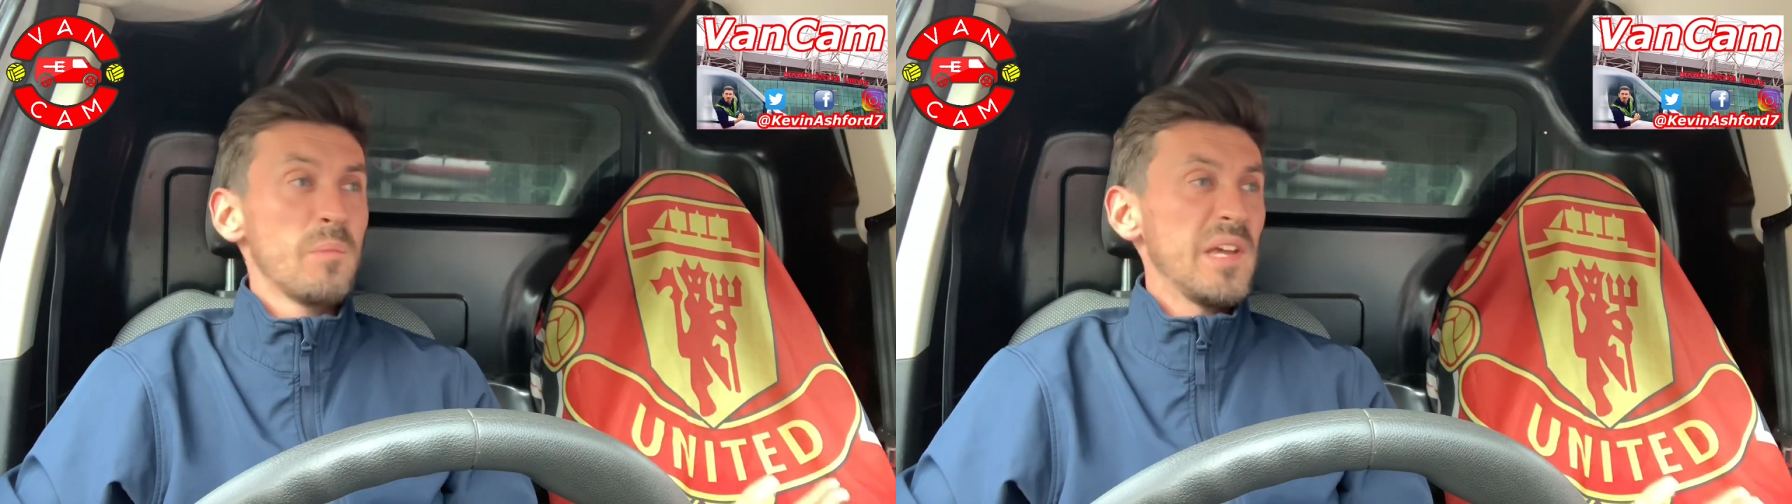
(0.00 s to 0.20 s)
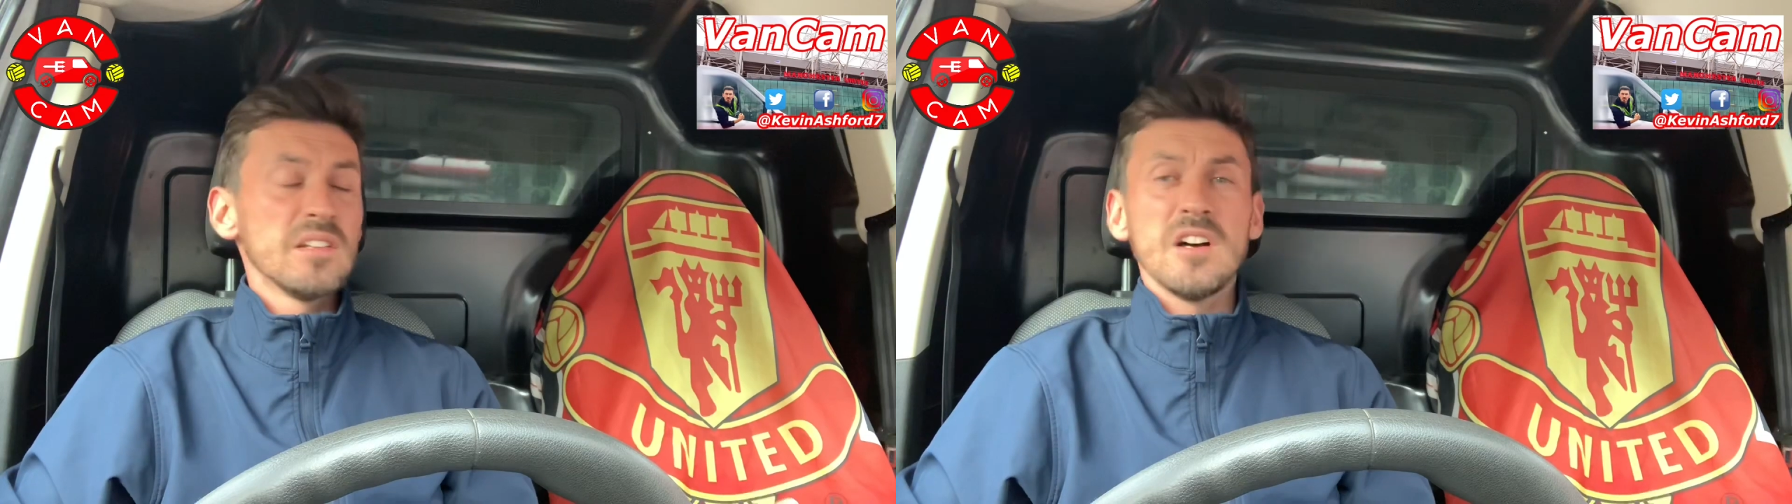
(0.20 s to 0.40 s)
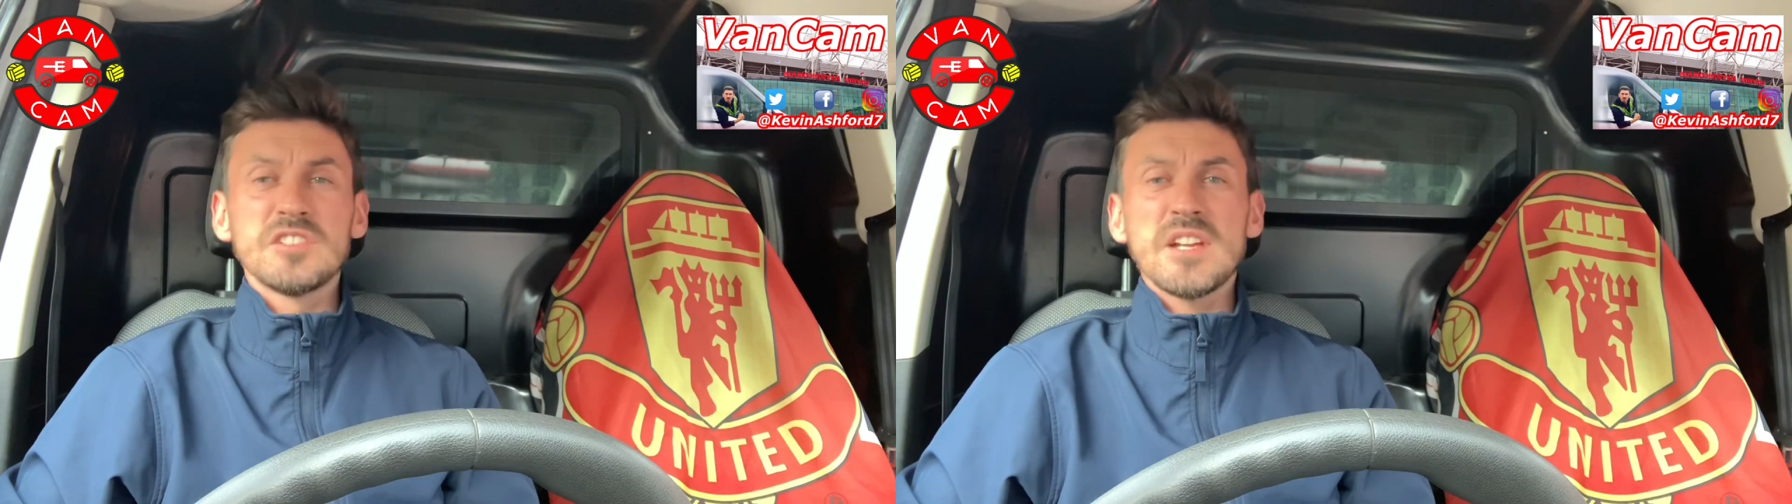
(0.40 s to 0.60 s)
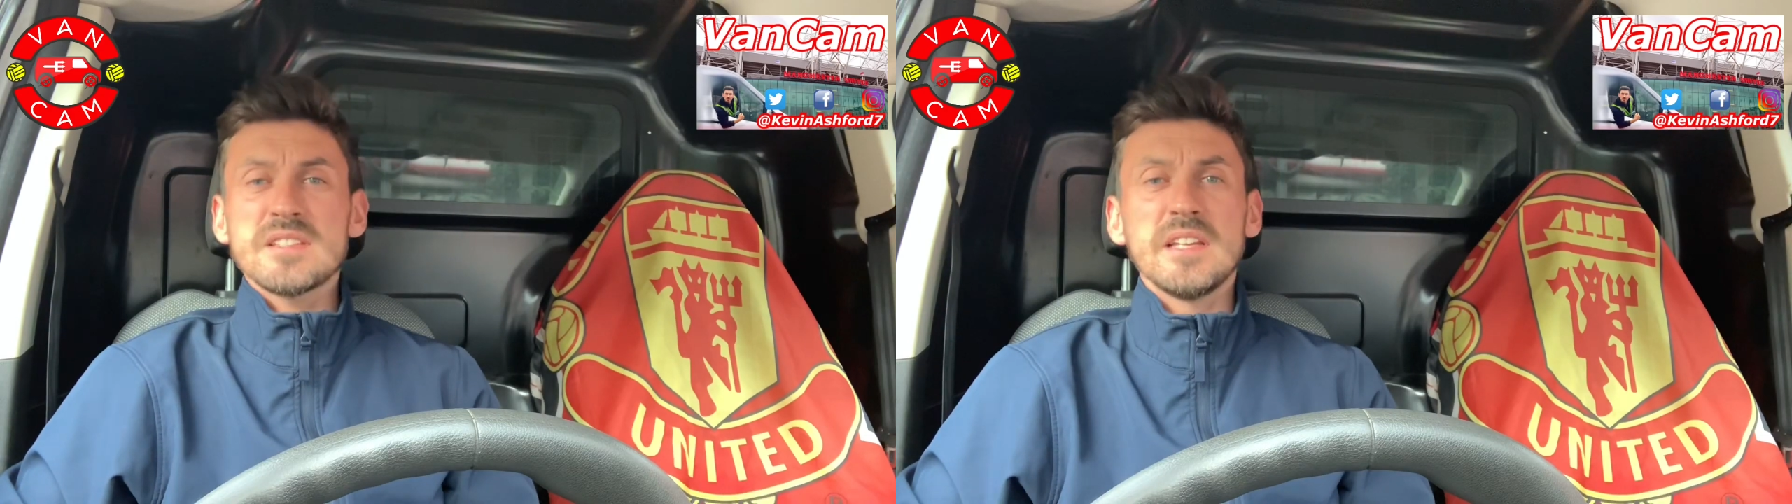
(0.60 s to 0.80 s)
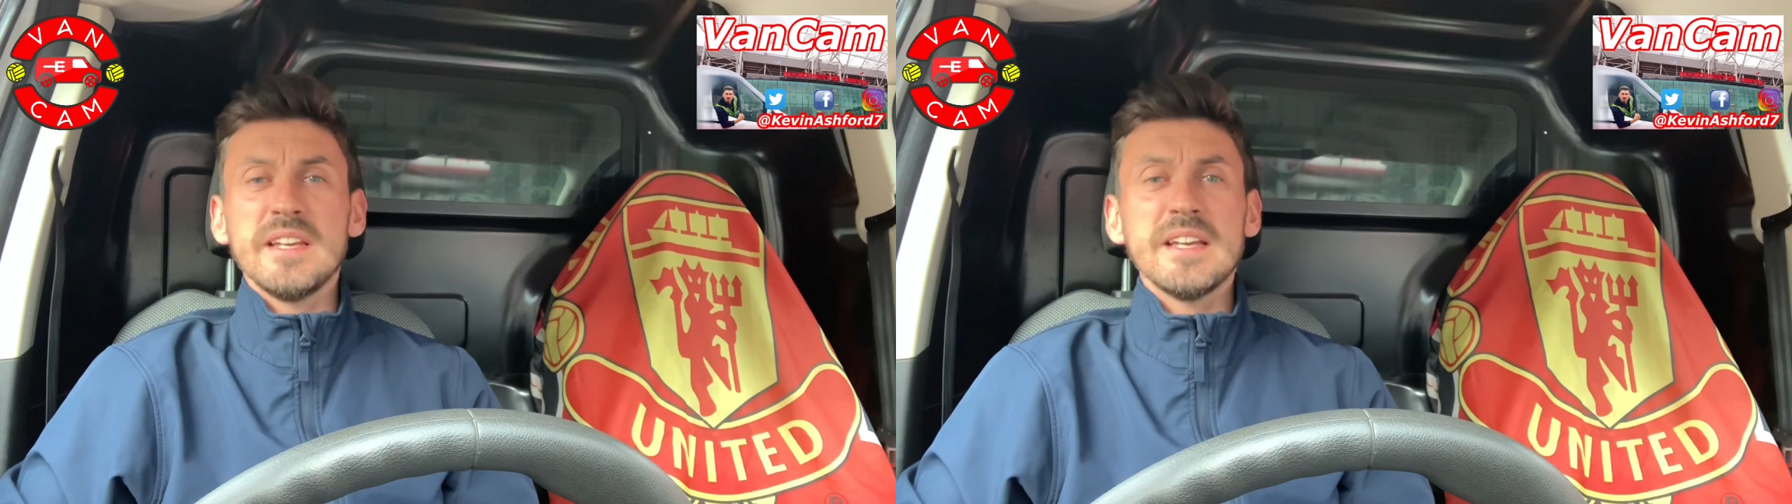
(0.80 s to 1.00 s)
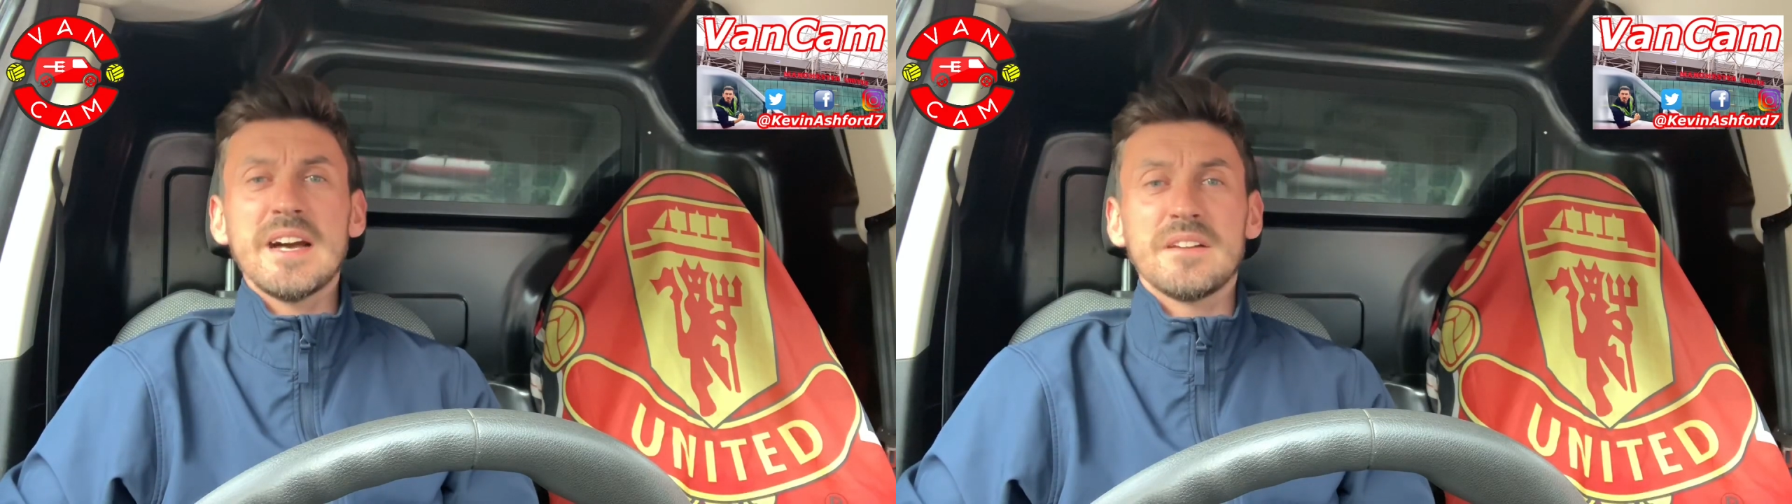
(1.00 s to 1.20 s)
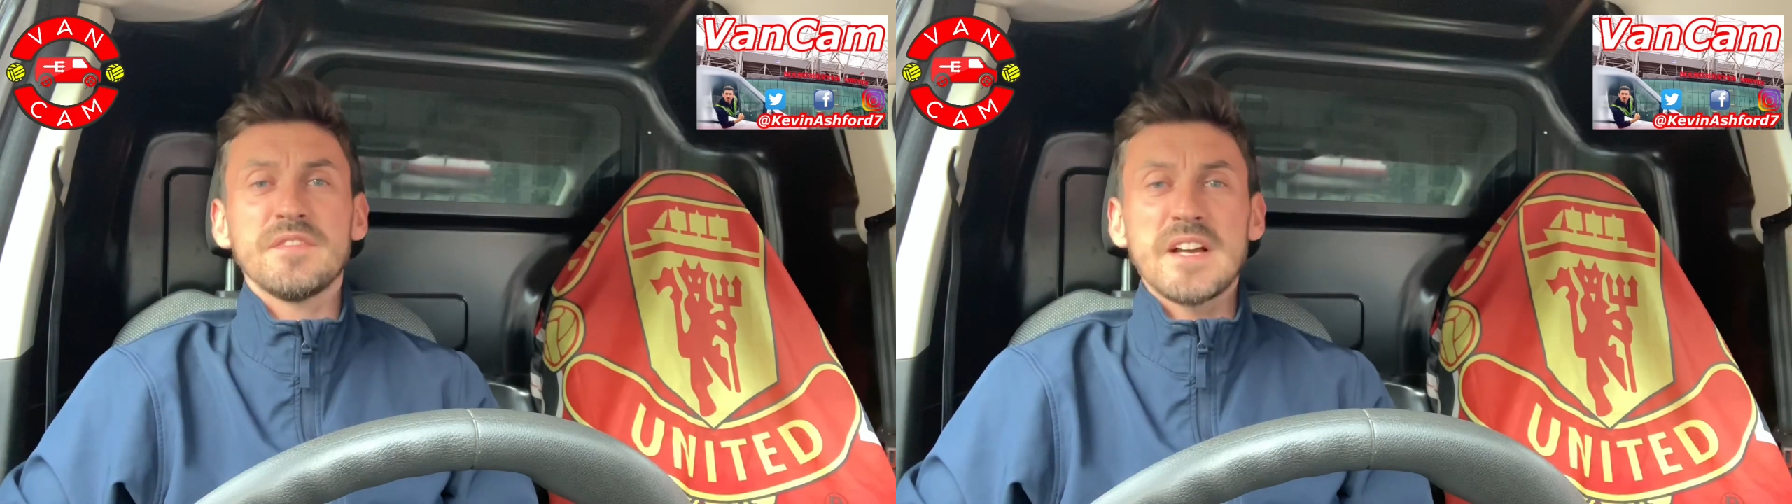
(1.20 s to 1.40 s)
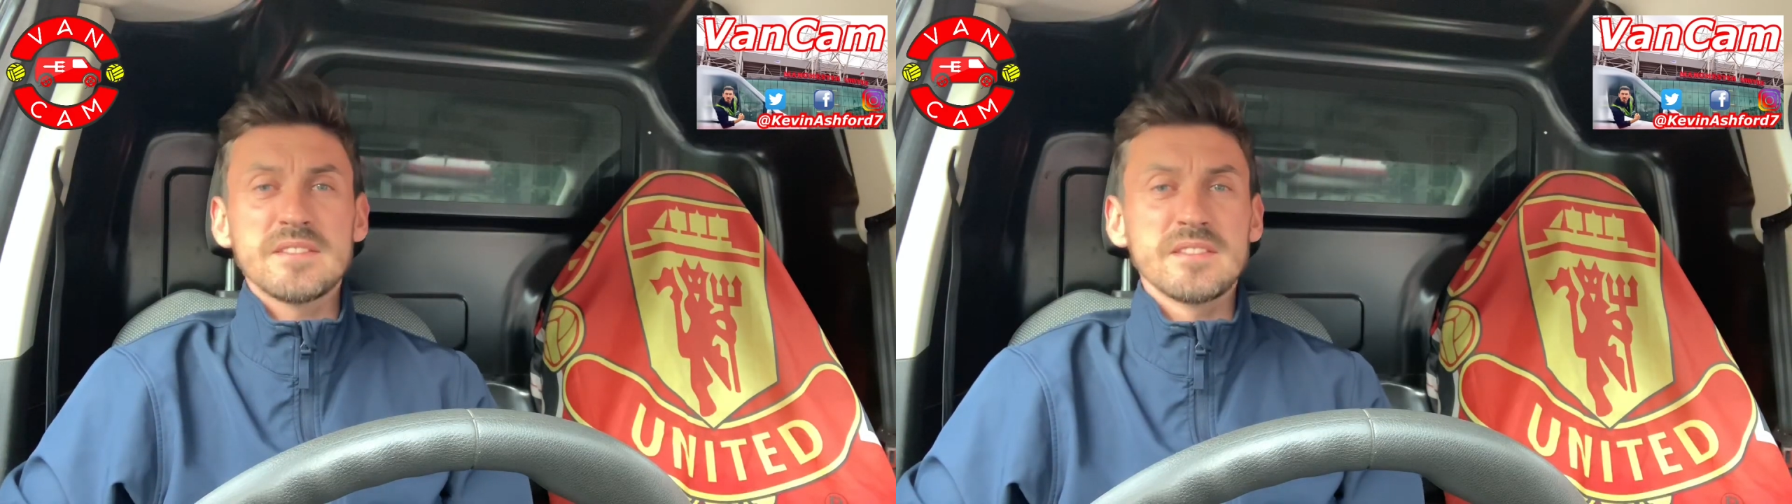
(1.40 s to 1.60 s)
Be a lot of Jesse Lingard
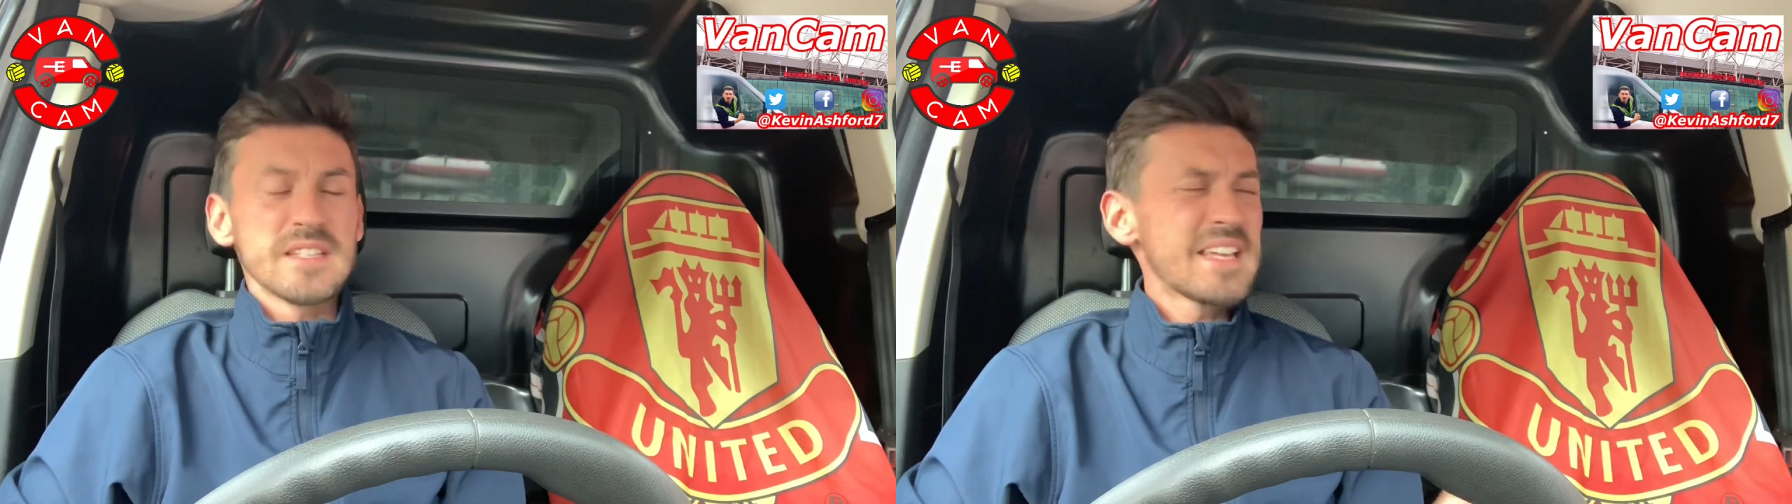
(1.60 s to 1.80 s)
fans.